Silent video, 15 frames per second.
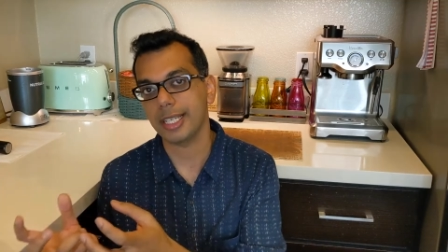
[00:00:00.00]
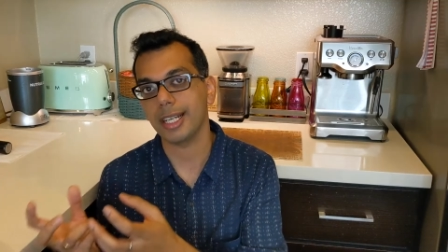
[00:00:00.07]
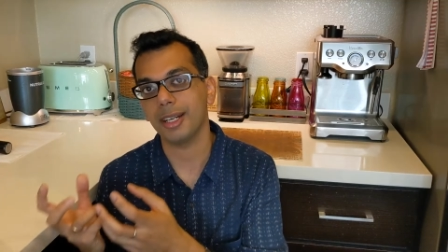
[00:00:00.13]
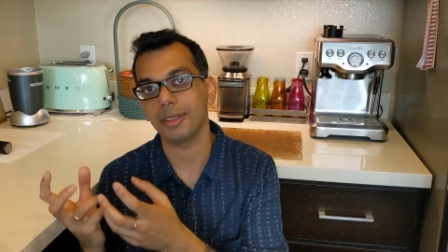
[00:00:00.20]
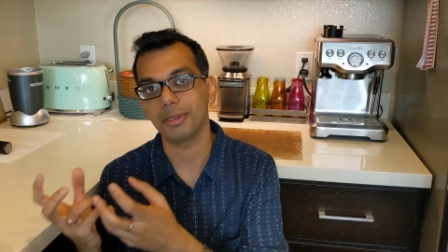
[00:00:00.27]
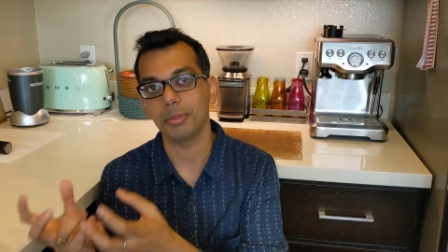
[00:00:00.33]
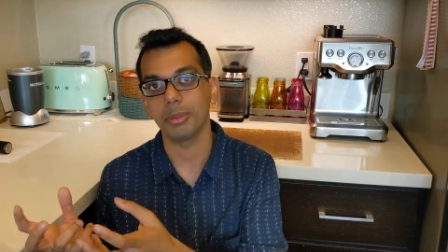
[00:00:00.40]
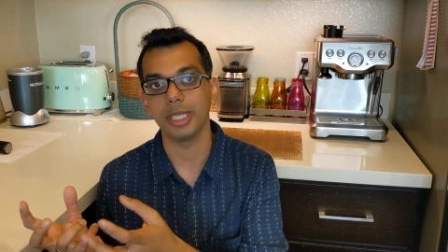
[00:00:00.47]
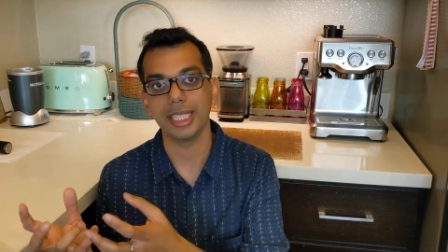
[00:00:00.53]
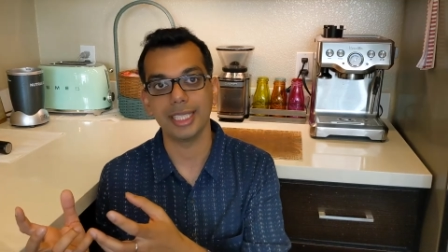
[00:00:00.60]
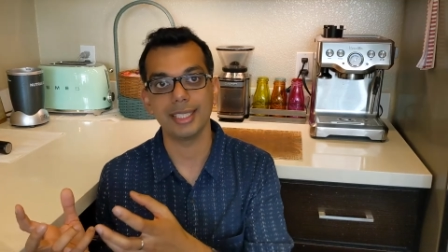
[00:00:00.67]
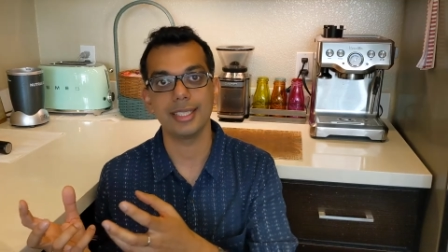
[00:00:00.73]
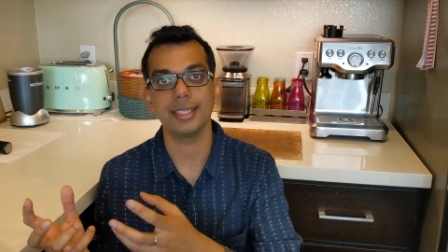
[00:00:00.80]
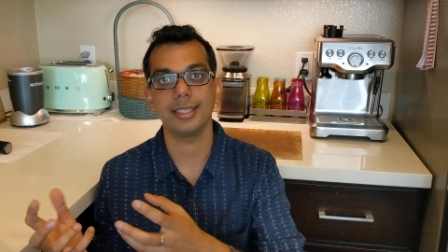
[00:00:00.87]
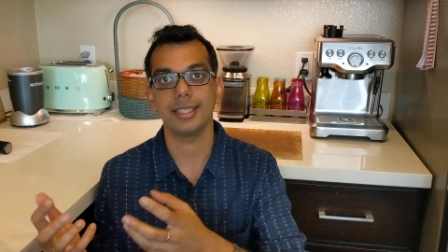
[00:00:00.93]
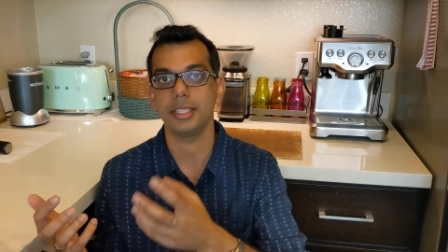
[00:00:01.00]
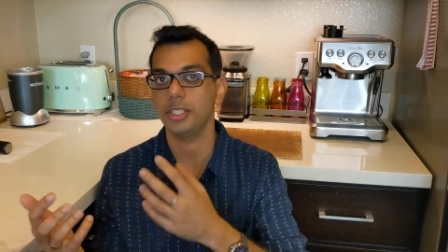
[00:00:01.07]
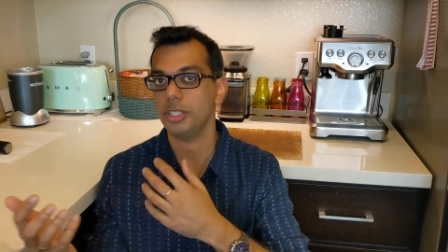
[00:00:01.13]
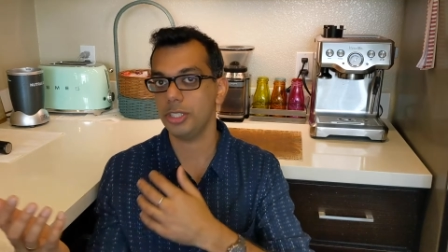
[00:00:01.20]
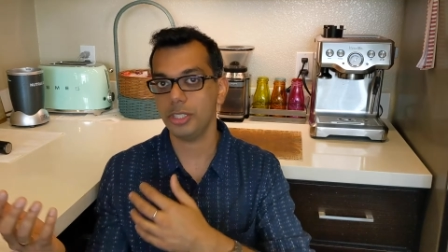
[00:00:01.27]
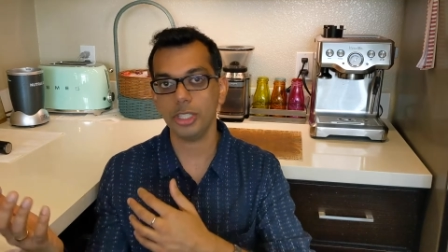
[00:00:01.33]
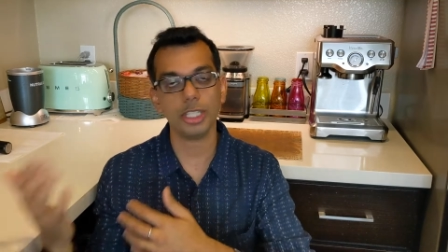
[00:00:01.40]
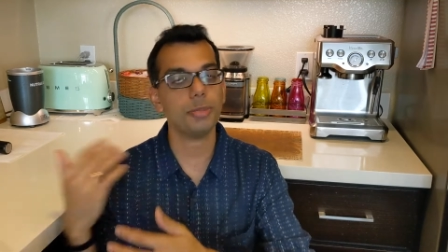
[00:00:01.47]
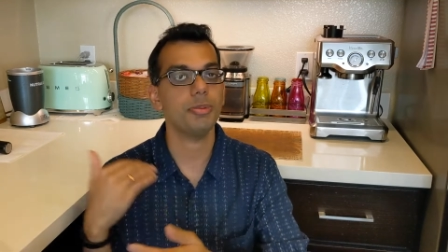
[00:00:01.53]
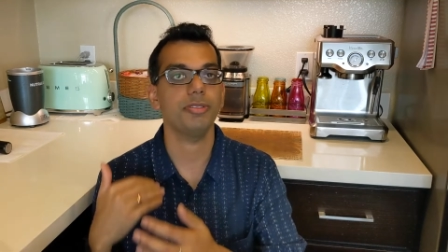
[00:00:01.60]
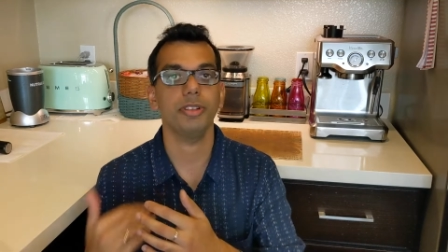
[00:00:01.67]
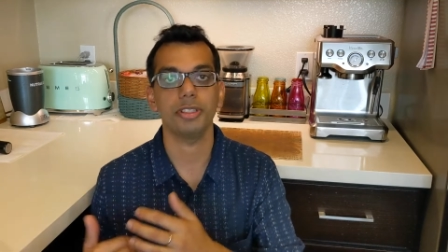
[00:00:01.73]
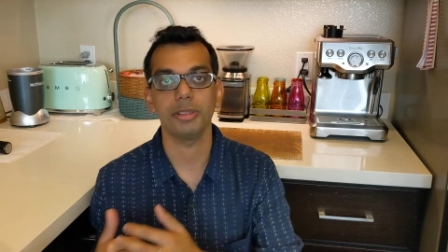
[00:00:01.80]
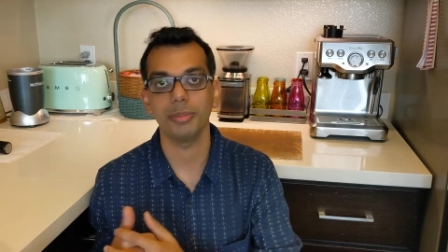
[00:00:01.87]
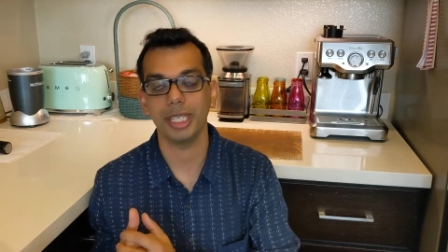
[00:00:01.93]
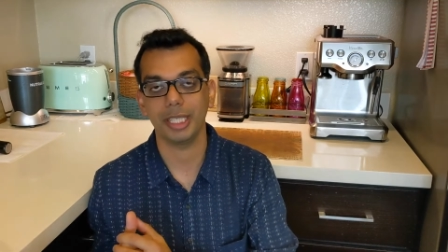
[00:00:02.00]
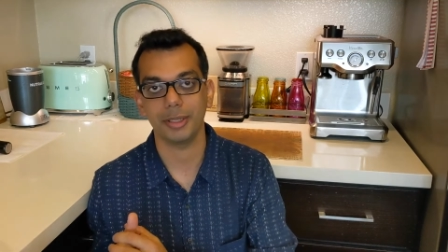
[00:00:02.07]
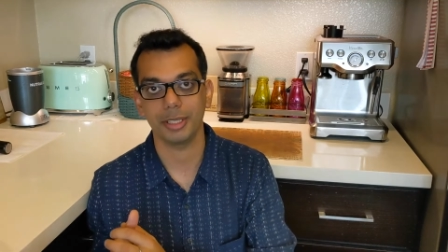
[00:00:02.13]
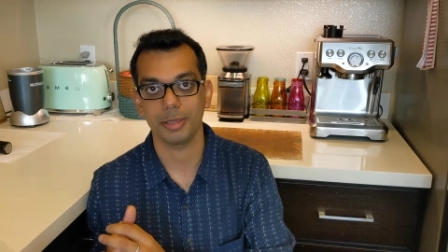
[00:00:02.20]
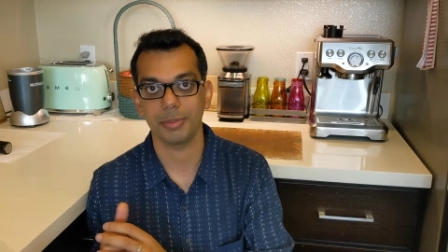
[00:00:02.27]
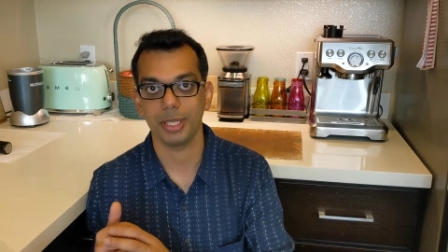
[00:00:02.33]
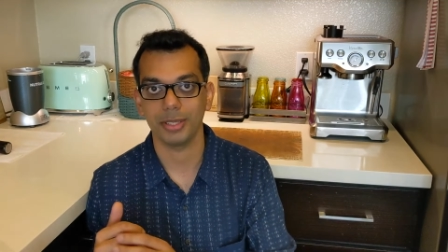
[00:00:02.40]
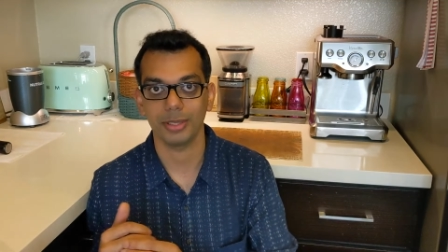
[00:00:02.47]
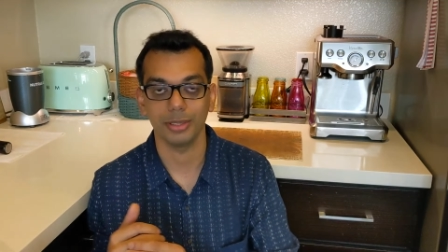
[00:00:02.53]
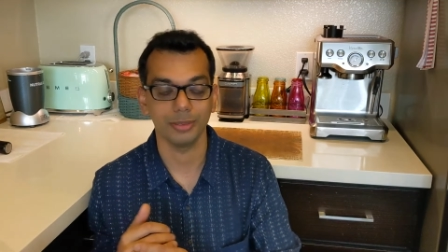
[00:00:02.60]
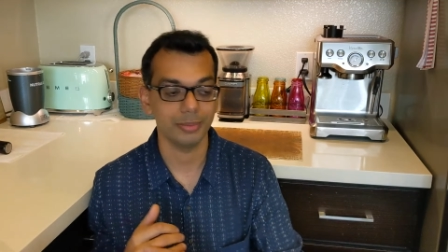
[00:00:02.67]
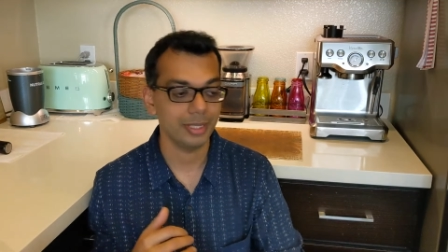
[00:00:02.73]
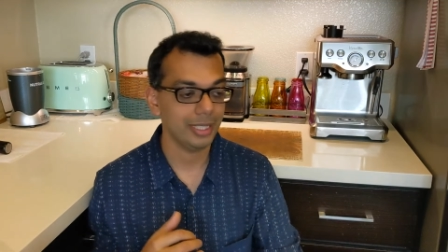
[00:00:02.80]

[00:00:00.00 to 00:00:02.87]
ground beans that just before you make your espresso.